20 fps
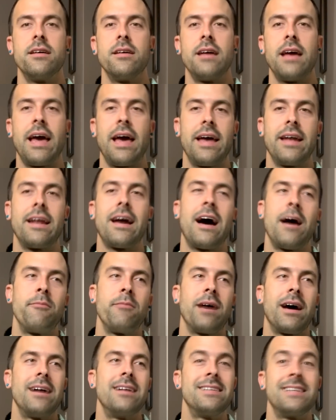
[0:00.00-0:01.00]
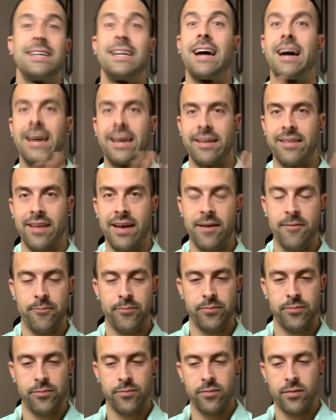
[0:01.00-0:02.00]
And I'm not denying that.
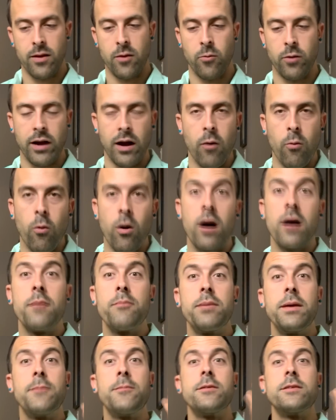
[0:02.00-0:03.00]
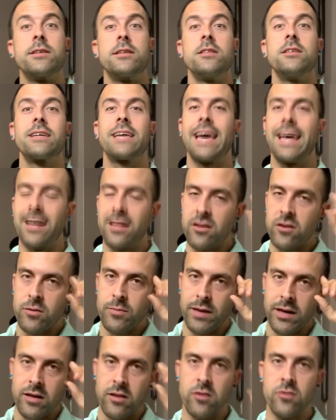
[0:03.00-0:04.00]
What I want people to look at a little
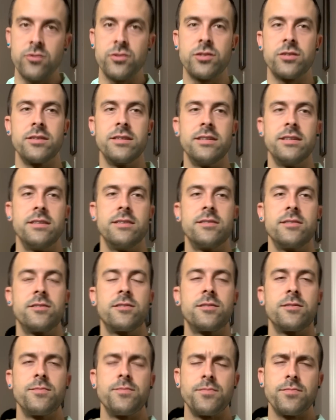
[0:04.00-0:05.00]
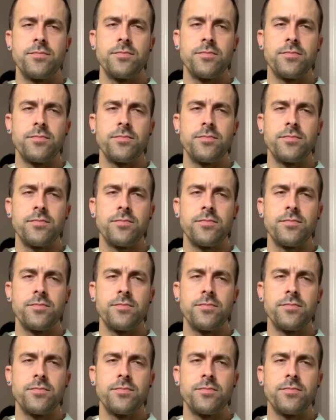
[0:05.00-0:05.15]
bit closer is